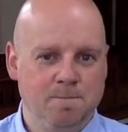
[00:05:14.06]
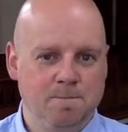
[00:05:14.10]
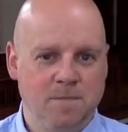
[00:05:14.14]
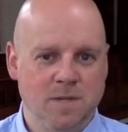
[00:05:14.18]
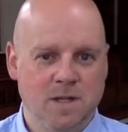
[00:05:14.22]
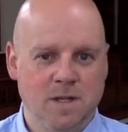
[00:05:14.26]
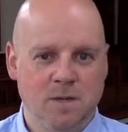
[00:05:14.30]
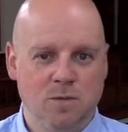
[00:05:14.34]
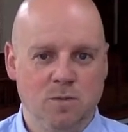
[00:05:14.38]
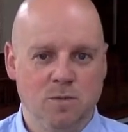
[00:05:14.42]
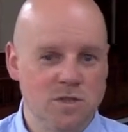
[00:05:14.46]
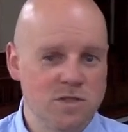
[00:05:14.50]

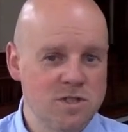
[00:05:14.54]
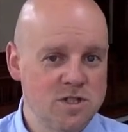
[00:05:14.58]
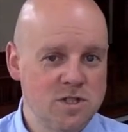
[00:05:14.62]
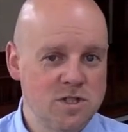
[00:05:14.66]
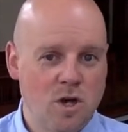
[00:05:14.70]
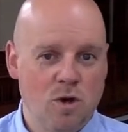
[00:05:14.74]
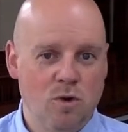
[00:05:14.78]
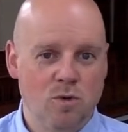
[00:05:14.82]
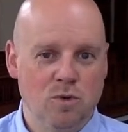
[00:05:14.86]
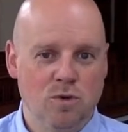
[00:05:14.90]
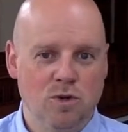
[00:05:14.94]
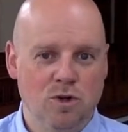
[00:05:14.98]
It was
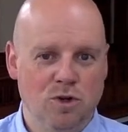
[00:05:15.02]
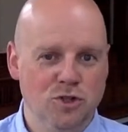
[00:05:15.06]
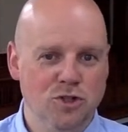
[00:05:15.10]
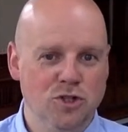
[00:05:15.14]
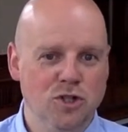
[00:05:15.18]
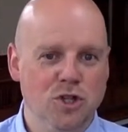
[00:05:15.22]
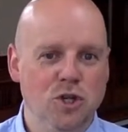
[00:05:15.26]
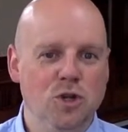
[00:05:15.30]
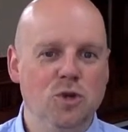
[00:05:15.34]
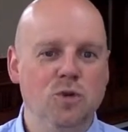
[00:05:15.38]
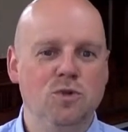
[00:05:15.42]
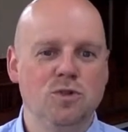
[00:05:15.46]
so
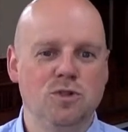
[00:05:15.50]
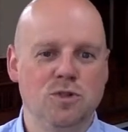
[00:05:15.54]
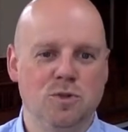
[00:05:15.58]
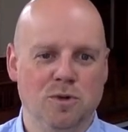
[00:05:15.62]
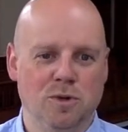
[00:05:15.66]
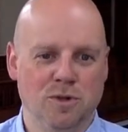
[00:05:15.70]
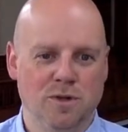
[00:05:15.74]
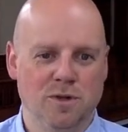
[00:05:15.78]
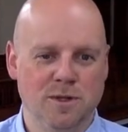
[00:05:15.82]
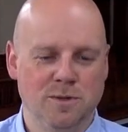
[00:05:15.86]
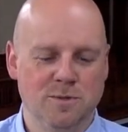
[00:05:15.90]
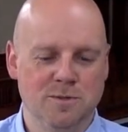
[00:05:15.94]

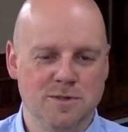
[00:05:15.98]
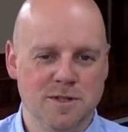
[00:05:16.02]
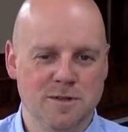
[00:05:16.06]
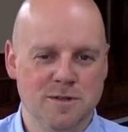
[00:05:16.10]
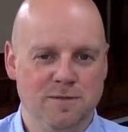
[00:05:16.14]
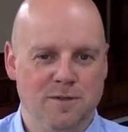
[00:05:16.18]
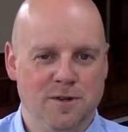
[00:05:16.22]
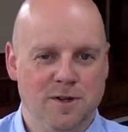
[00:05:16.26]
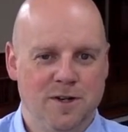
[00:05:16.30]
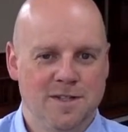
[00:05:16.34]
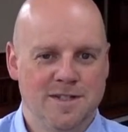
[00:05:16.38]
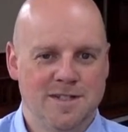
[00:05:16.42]
unusual. It was the
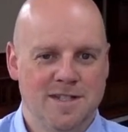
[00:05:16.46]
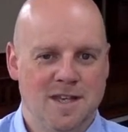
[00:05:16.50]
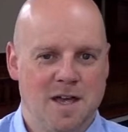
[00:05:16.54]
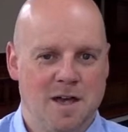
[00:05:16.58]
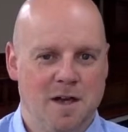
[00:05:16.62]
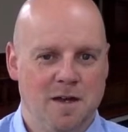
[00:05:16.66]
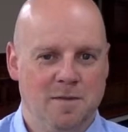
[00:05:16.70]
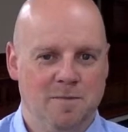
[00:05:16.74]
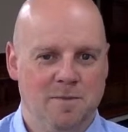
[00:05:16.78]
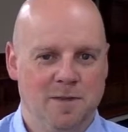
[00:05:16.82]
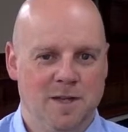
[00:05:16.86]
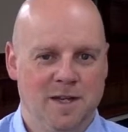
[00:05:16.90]
first
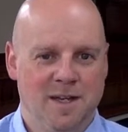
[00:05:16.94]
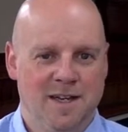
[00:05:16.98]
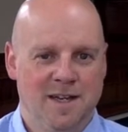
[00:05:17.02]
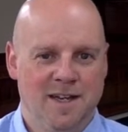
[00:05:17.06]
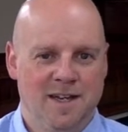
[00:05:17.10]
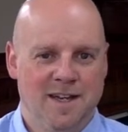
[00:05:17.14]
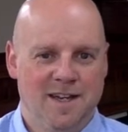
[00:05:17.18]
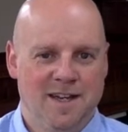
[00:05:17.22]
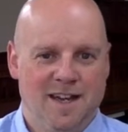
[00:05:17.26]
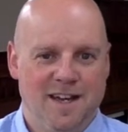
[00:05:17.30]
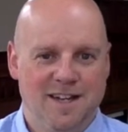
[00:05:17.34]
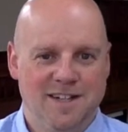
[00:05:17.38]
time that
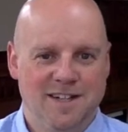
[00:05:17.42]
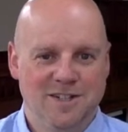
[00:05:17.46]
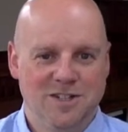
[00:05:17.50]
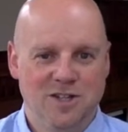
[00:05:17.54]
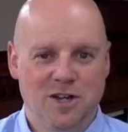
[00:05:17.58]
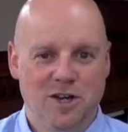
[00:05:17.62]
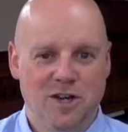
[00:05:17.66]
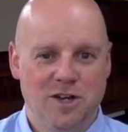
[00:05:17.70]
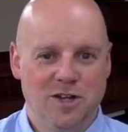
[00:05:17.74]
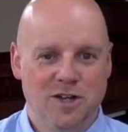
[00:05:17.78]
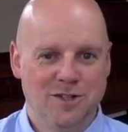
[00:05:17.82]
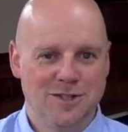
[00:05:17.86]
a
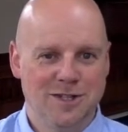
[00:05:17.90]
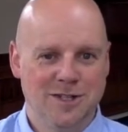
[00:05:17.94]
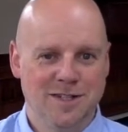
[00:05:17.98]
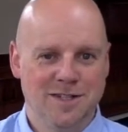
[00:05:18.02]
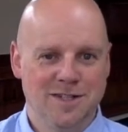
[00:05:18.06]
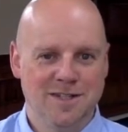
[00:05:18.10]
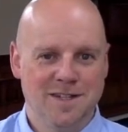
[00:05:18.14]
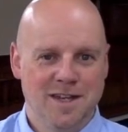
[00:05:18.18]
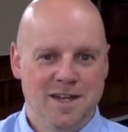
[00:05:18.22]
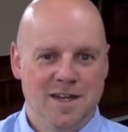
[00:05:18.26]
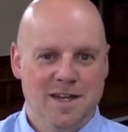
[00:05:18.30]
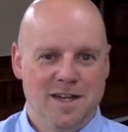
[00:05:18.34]
church
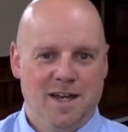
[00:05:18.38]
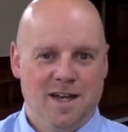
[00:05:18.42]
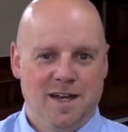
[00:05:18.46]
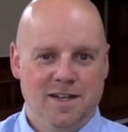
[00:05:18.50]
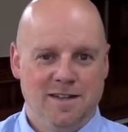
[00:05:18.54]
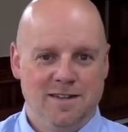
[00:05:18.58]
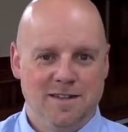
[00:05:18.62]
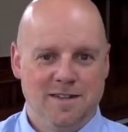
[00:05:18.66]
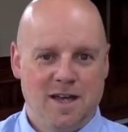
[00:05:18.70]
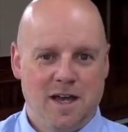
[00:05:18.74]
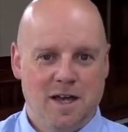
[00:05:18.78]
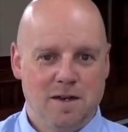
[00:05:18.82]
had
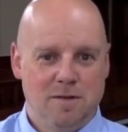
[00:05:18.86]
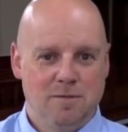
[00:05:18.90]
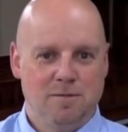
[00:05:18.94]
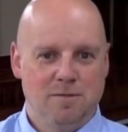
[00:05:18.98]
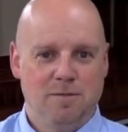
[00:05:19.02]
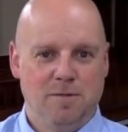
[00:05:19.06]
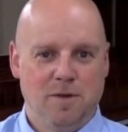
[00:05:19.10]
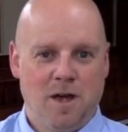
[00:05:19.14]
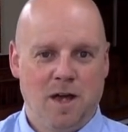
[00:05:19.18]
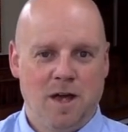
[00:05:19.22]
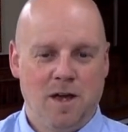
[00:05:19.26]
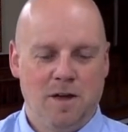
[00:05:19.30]
kind
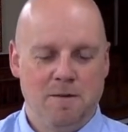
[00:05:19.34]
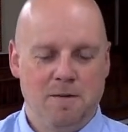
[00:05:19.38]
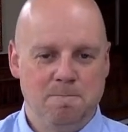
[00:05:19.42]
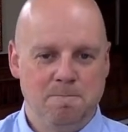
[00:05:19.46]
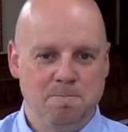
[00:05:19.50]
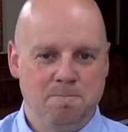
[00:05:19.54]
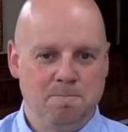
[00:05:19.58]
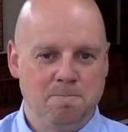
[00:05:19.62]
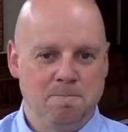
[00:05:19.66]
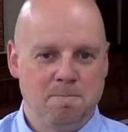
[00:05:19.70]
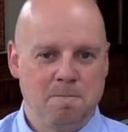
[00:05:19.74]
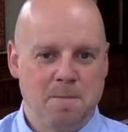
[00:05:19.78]

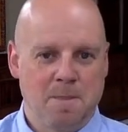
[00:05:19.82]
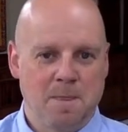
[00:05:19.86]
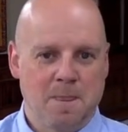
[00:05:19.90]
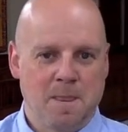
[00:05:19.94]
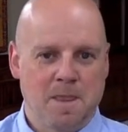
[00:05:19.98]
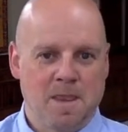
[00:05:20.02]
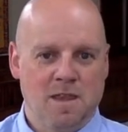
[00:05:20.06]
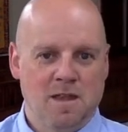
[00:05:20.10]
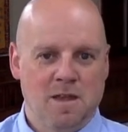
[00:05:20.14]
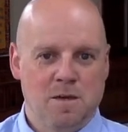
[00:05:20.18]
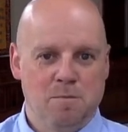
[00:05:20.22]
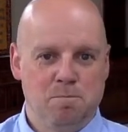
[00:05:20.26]
of
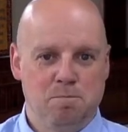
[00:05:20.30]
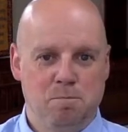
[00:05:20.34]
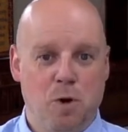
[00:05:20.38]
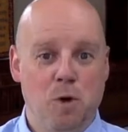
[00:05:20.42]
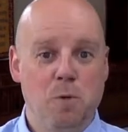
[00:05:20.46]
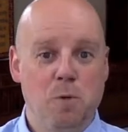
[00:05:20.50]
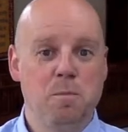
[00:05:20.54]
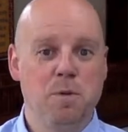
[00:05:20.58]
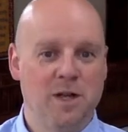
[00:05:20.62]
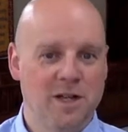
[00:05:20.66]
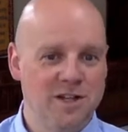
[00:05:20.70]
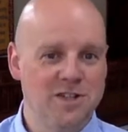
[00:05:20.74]

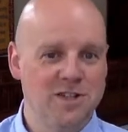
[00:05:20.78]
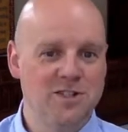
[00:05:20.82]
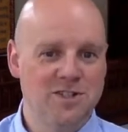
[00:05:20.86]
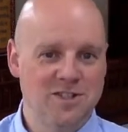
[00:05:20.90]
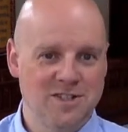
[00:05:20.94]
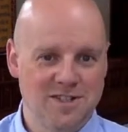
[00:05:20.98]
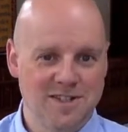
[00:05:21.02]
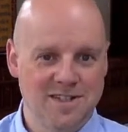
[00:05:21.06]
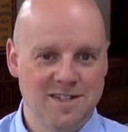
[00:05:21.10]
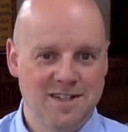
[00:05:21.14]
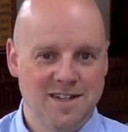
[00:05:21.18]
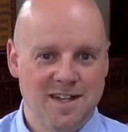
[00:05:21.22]

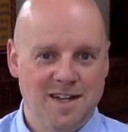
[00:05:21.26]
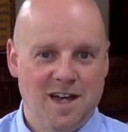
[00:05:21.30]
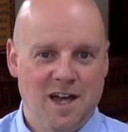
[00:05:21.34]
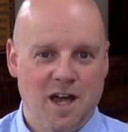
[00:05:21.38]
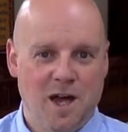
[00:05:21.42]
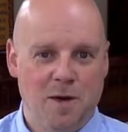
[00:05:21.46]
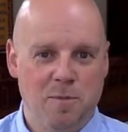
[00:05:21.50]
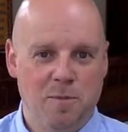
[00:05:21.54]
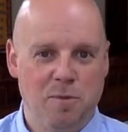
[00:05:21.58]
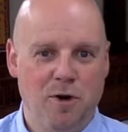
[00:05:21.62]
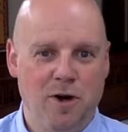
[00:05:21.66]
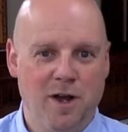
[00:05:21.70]
published
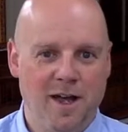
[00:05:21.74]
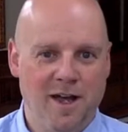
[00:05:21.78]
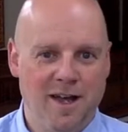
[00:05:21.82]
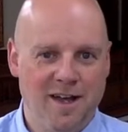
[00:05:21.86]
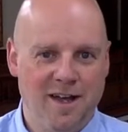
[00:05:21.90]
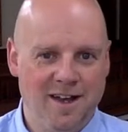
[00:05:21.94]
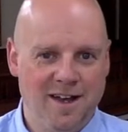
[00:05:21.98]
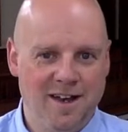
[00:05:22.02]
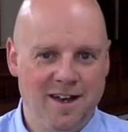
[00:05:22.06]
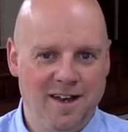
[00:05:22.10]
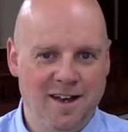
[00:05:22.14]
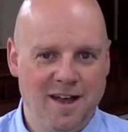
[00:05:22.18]
a
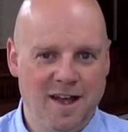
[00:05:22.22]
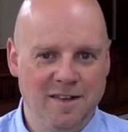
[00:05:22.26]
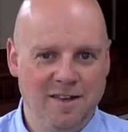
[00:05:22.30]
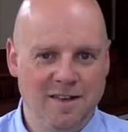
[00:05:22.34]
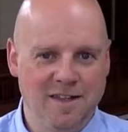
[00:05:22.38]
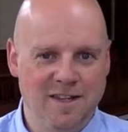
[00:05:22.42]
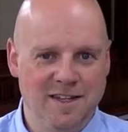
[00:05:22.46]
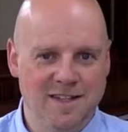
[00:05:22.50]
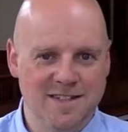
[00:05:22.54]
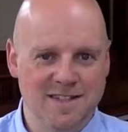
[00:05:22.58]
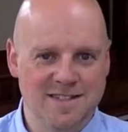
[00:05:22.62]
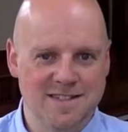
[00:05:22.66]
prayer like
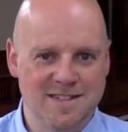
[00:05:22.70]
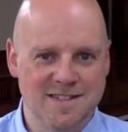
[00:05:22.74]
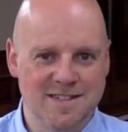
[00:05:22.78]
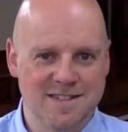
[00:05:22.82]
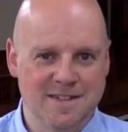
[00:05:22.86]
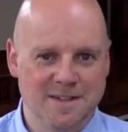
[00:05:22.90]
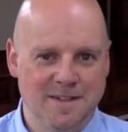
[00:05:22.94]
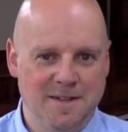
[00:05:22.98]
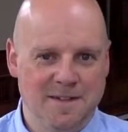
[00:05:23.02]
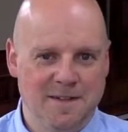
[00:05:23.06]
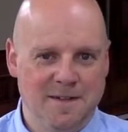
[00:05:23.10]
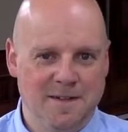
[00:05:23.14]
this.
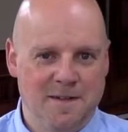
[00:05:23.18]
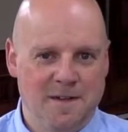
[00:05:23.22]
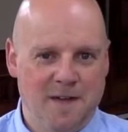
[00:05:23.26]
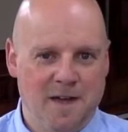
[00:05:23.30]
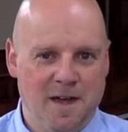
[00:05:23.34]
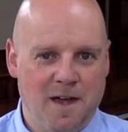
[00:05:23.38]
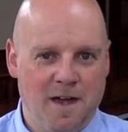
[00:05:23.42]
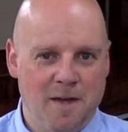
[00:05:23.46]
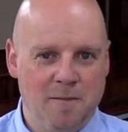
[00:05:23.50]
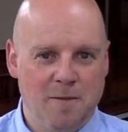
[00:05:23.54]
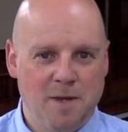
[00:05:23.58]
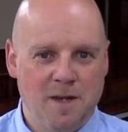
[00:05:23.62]

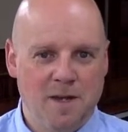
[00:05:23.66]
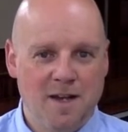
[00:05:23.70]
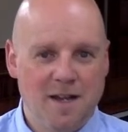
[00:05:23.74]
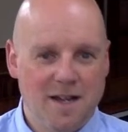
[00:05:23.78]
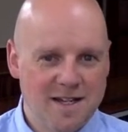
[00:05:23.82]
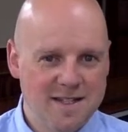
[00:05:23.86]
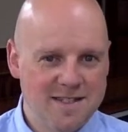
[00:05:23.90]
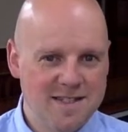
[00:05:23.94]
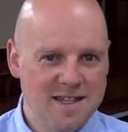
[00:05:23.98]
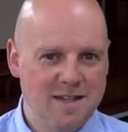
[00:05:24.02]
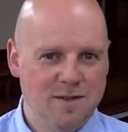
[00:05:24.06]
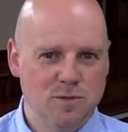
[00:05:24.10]
And
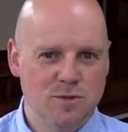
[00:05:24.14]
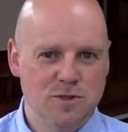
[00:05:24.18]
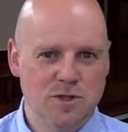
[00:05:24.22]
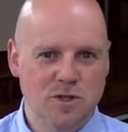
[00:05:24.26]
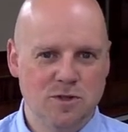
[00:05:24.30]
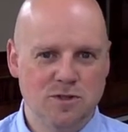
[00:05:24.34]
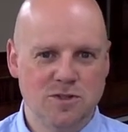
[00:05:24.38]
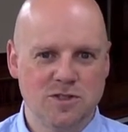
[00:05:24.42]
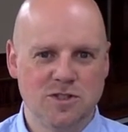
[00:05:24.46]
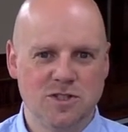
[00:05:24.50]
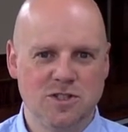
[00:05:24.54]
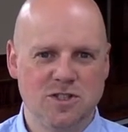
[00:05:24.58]
like I say, it
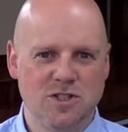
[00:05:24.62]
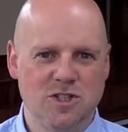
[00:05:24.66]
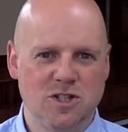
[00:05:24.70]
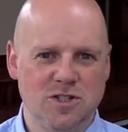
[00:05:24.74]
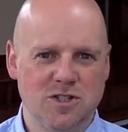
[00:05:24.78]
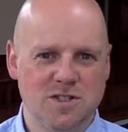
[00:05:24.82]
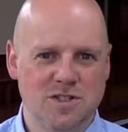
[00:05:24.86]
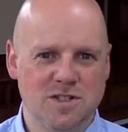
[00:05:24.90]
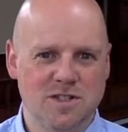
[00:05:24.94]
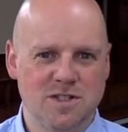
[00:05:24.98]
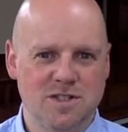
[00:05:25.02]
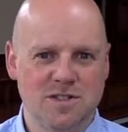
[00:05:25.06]
was
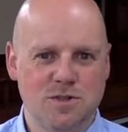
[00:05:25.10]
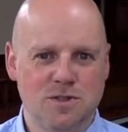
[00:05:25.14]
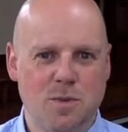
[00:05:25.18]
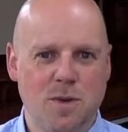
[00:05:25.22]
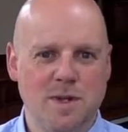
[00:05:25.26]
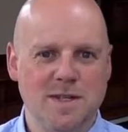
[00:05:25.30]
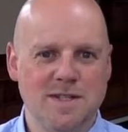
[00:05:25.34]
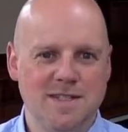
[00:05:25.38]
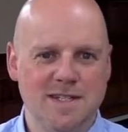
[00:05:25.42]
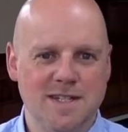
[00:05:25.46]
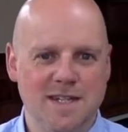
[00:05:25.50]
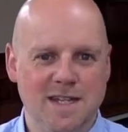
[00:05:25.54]
just
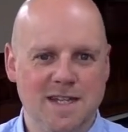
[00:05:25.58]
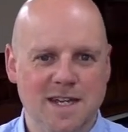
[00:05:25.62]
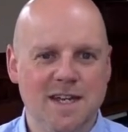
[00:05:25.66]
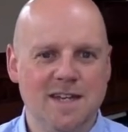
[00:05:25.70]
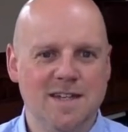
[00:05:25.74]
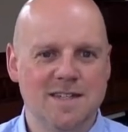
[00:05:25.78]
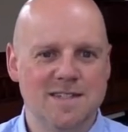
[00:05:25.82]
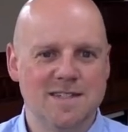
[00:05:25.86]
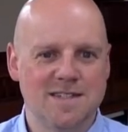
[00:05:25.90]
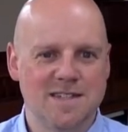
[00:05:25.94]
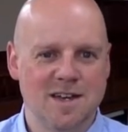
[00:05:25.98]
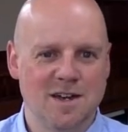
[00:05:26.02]
20
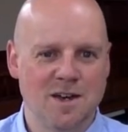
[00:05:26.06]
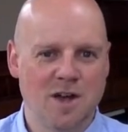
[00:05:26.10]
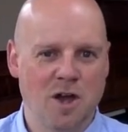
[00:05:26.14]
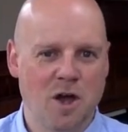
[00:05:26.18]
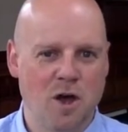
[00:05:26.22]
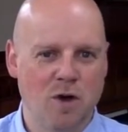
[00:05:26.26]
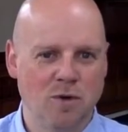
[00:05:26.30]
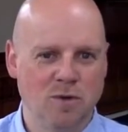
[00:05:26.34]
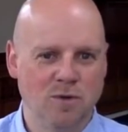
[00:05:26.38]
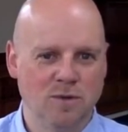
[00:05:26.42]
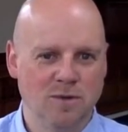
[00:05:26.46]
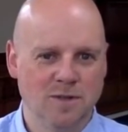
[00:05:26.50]
years
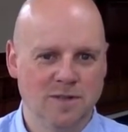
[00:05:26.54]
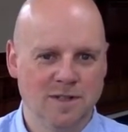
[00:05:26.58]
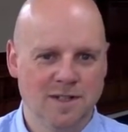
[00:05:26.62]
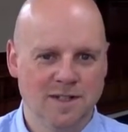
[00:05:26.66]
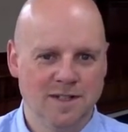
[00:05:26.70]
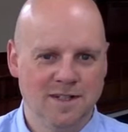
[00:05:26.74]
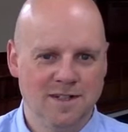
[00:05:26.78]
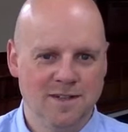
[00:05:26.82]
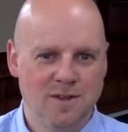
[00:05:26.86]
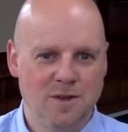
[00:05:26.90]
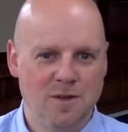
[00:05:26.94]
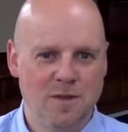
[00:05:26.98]
ago,
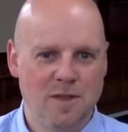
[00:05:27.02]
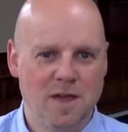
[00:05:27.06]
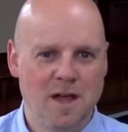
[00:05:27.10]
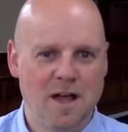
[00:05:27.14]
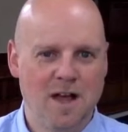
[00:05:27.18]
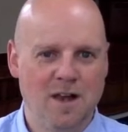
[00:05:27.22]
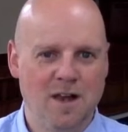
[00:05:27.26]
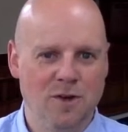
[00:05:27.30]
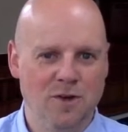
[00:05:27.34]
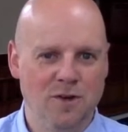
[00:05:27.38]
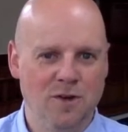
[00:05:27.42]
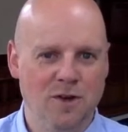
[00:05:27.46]
not
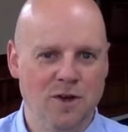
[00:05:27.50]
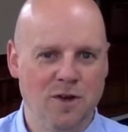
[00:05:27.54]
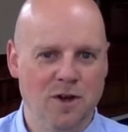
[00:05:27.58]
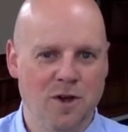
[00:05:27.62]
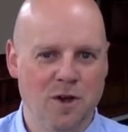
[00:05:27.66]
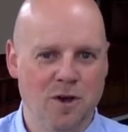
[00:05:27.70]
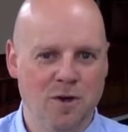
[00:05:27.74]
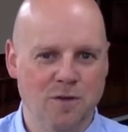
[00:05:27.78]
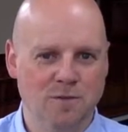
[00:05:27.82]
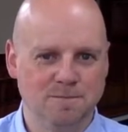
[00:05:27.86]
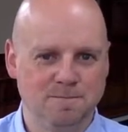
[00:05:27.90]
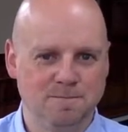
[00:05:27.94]
that long ago.